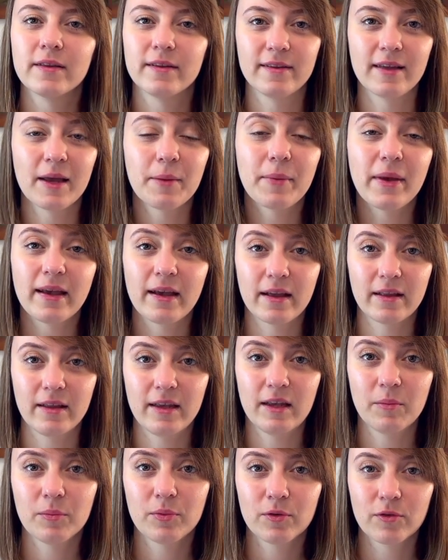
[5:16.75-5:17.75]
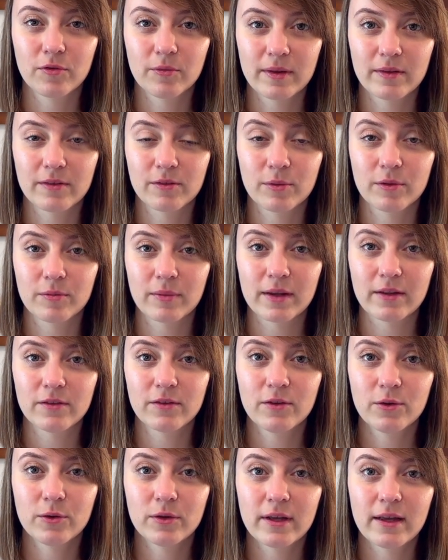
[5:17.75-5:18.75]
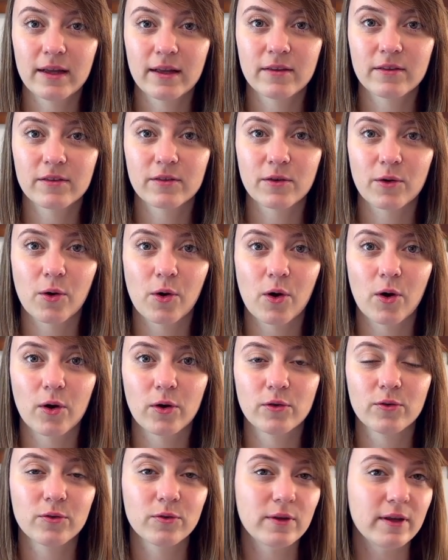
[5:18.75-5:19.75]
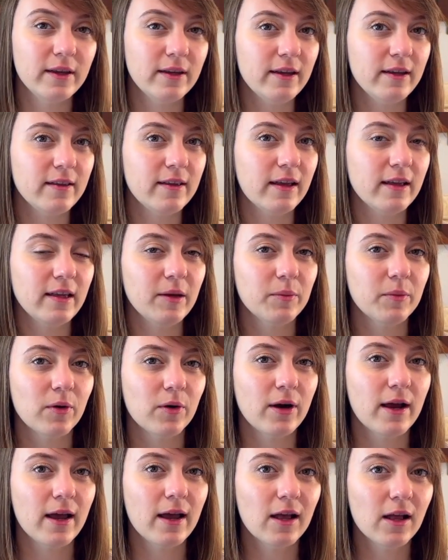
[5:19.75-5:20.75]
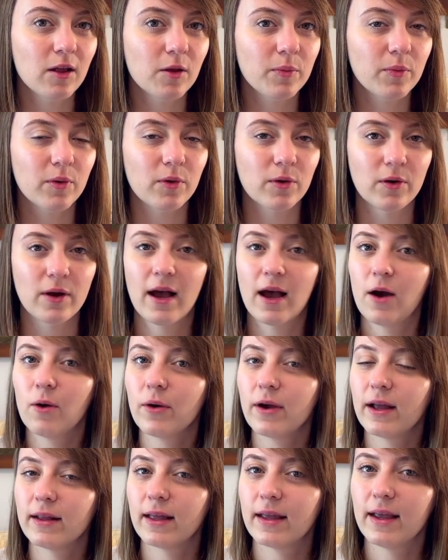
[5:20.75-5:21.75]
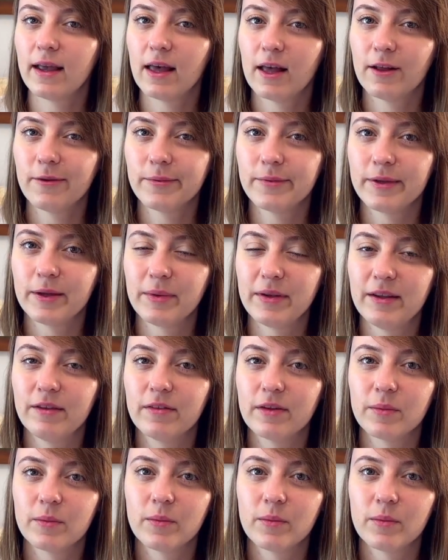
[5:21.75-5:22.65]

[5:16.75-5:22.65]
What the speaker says: Did I make any improvements with my students, or do they need any more help, or how can I help them even